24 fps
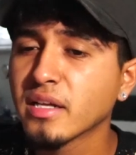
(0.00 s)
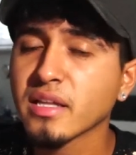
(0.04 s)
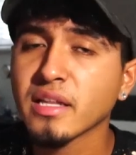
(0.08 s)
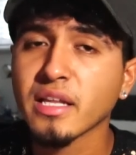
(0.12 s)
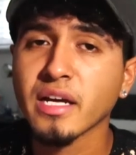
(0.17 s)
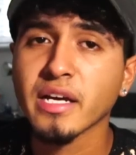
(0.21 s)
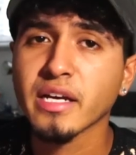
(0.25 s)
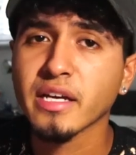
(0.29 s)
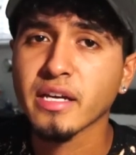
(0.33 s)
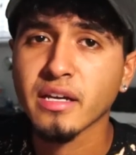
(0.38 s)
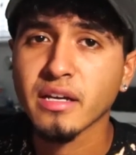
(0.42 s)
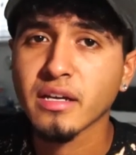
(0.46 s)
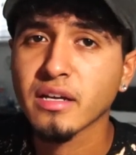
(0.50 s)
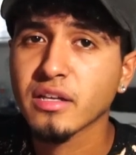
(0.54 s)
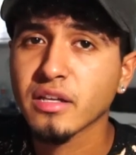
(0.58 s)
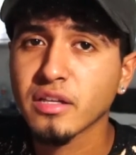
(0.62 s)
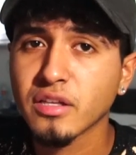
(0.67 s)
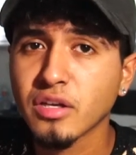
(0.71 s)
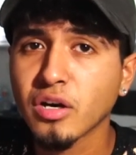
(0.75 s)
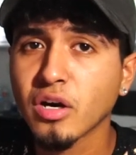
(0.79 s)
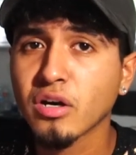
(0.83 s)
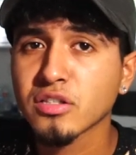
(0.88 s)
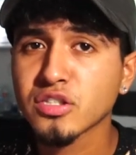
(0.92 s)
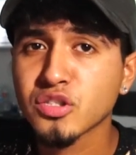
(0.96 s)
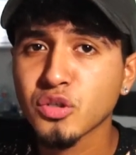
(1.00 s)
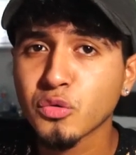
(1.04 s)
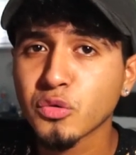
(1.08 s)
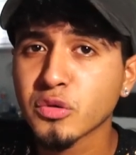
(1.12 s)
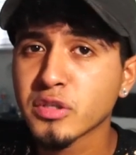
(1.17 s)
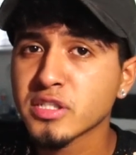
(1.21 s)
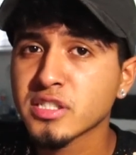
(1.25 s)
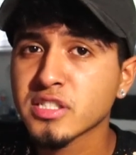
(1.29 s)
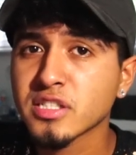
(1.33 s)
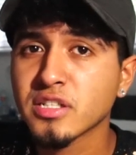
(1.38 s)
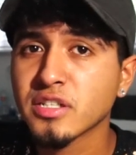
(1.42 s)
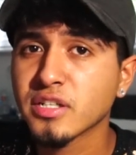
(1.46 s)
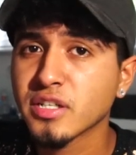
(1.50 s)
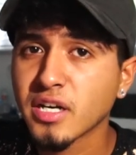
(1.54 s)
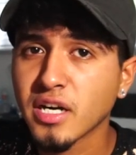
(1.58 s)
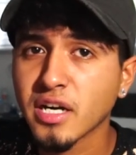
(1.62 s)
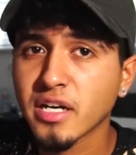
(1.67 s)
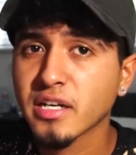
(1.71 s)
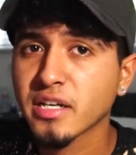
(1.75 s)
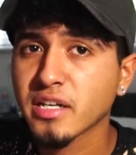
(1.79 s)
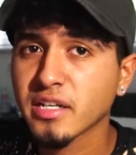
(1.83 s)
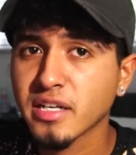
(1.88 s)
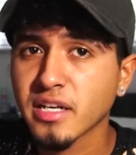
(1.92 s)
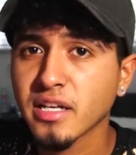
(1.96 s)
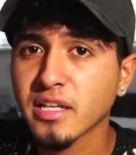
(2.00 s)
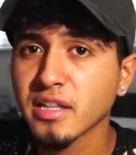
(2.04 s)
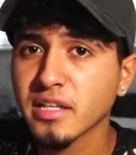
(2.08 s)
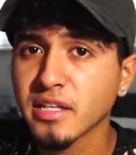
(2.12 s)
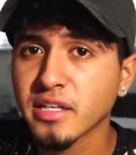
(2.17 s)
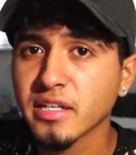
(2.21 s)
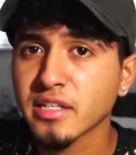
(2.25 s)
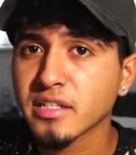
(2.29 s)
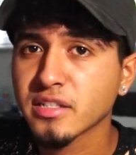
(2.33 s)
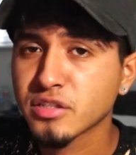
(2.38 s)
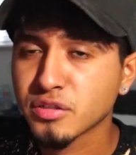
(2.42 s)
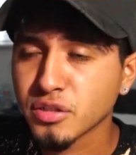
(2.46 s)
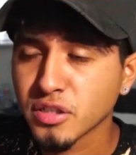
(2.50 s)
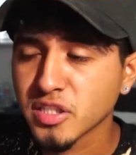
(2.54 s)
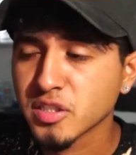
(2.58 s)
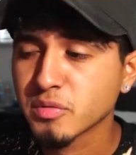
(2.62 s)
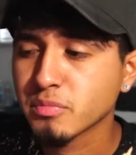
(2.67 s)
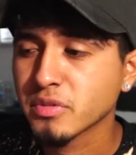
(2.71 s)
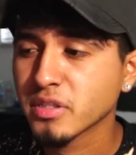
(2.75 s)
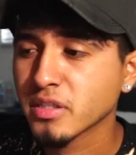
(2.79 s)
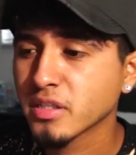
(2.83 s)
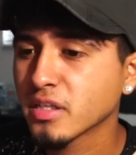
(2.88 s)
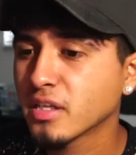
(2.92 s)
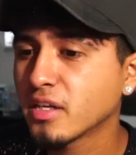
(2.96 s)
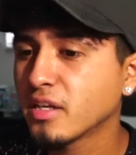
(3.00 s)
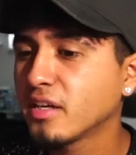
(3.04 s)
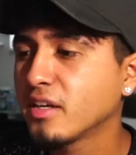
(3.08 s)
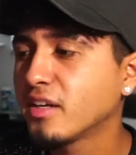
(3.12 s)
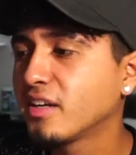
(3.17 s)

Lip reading: Like, y'all tourists are not gonna get lit, trust me.